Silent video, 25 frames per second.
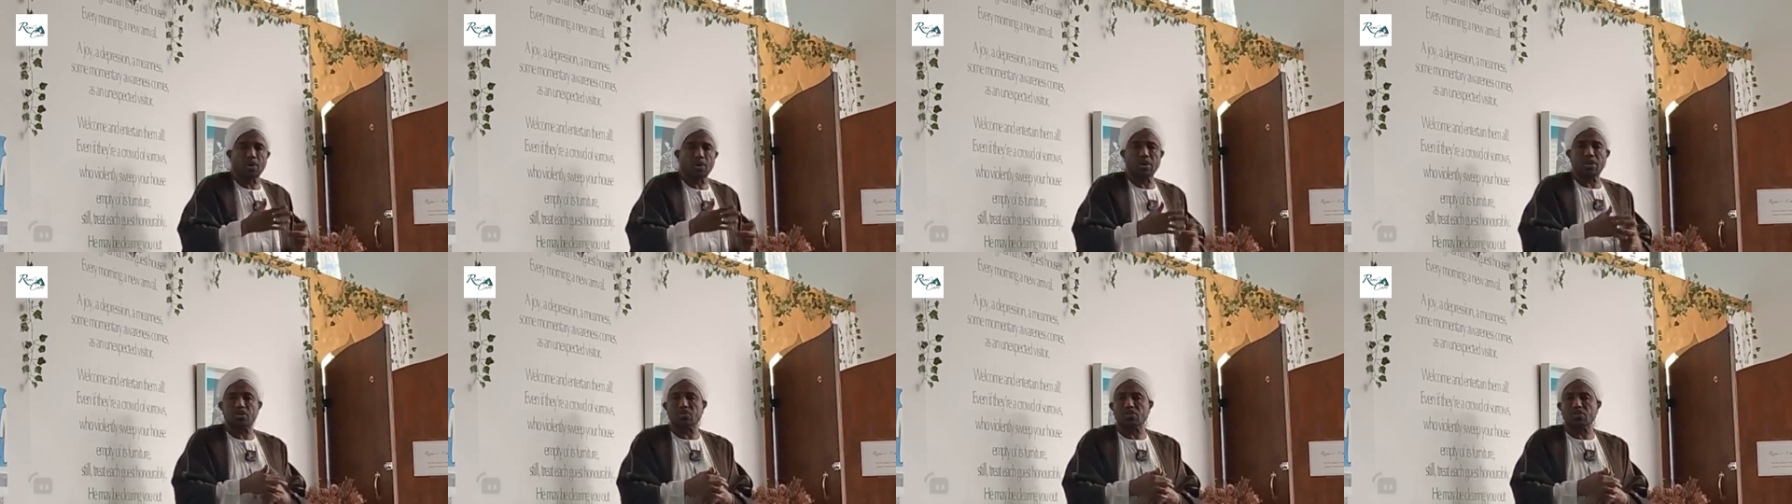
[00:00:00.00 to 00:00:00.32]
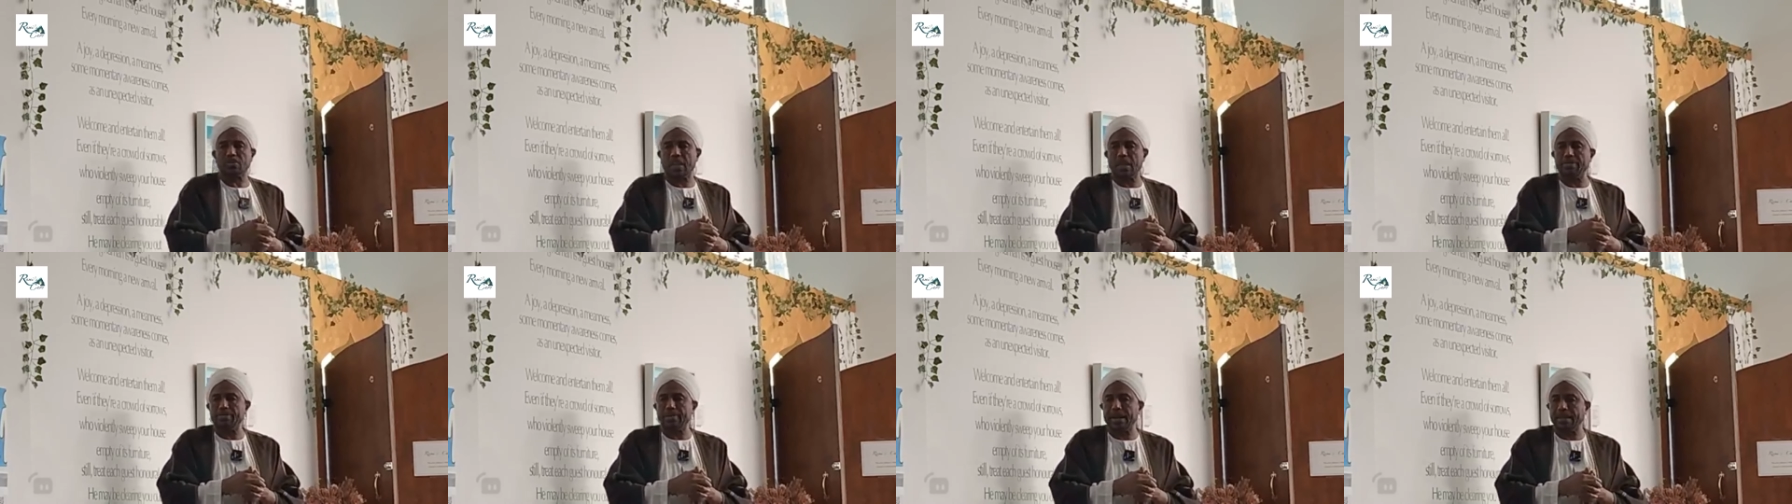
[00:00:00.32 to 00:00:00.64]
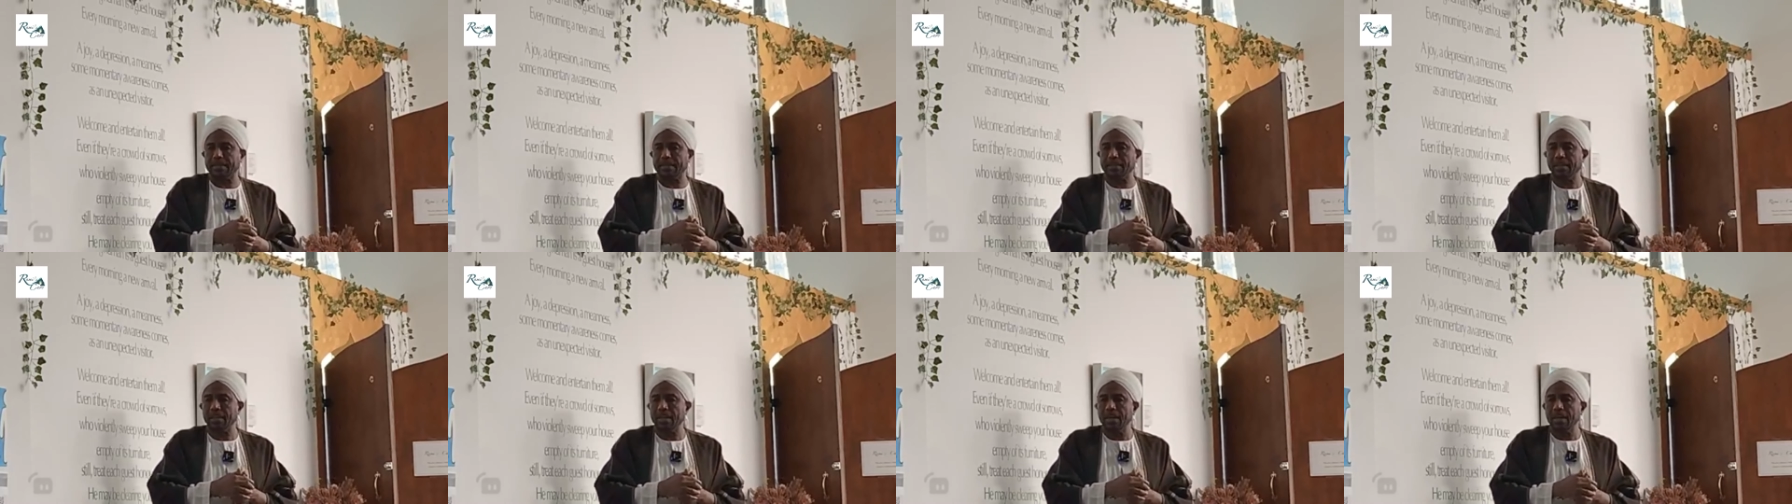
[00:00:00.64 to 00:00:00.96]
together to
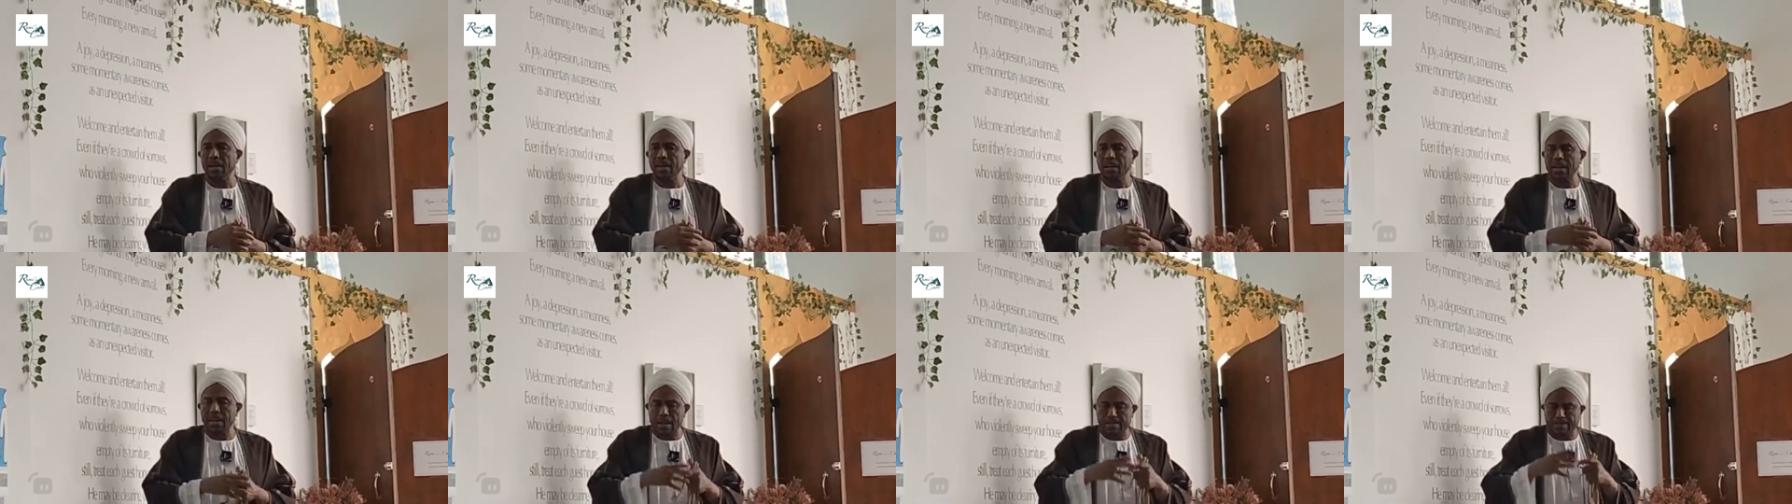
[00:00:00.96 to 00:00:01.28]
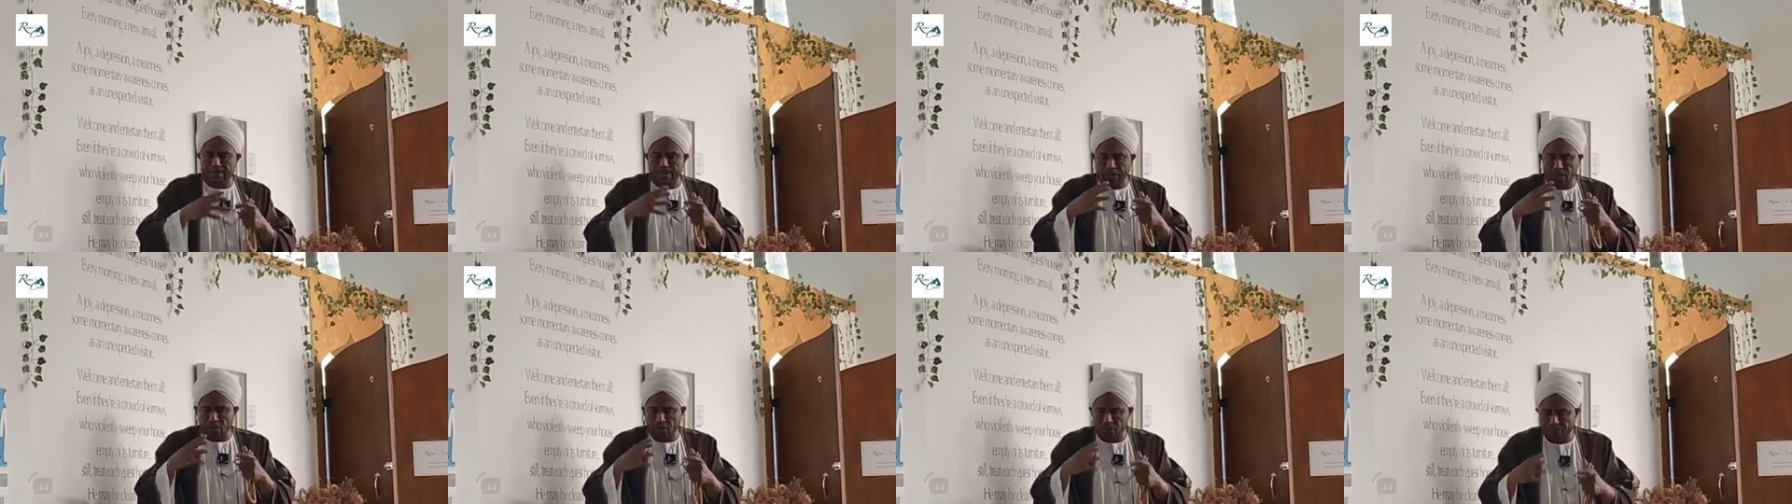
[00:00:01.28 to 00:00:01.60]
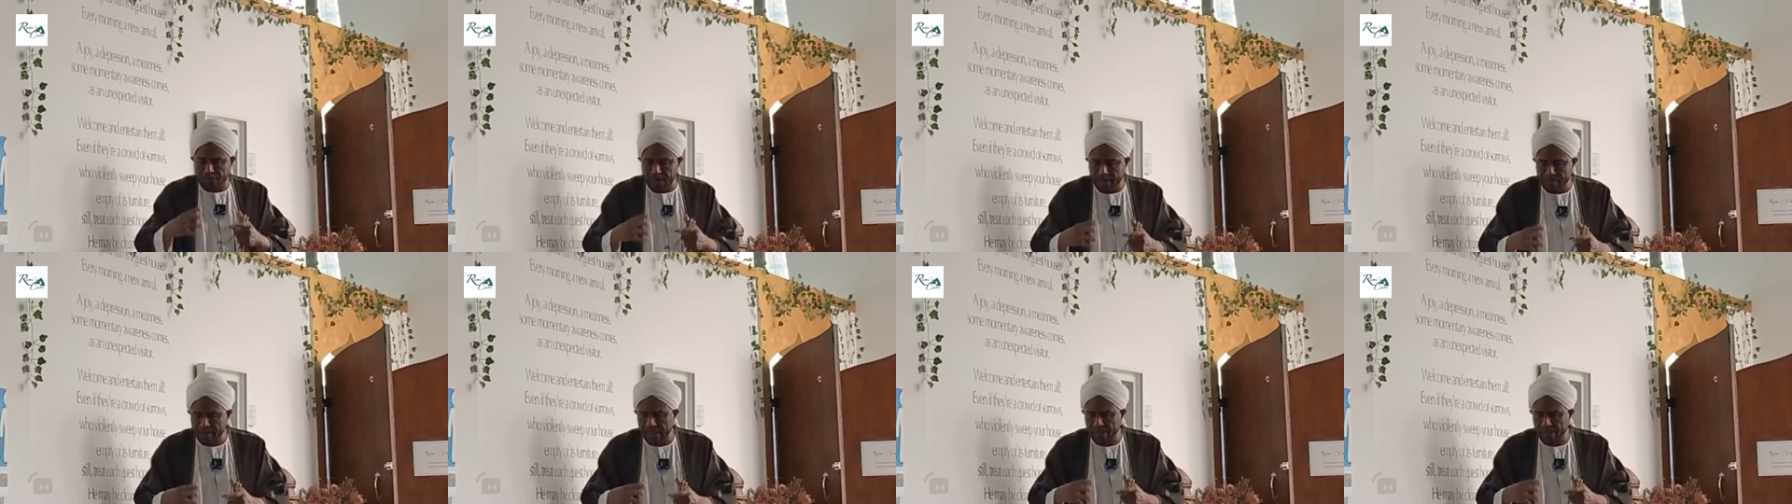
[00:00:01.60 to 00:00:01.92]
celebrate. Numbers of
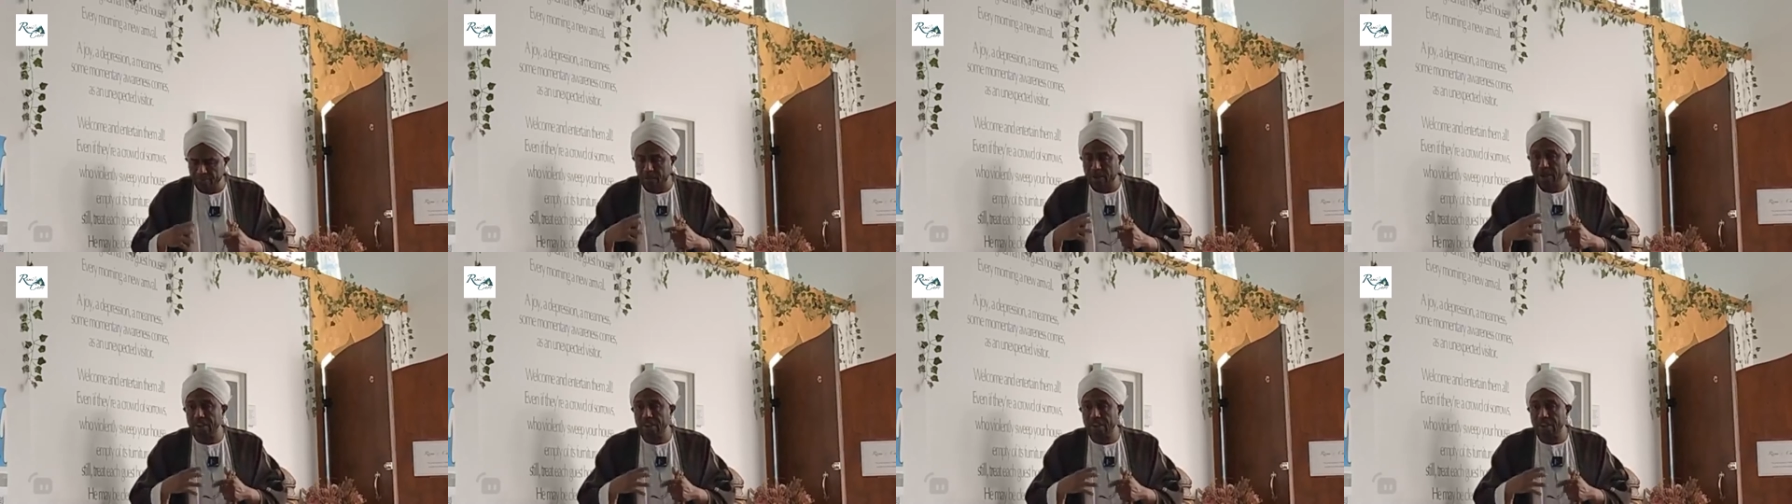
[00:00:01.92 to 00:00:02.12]
families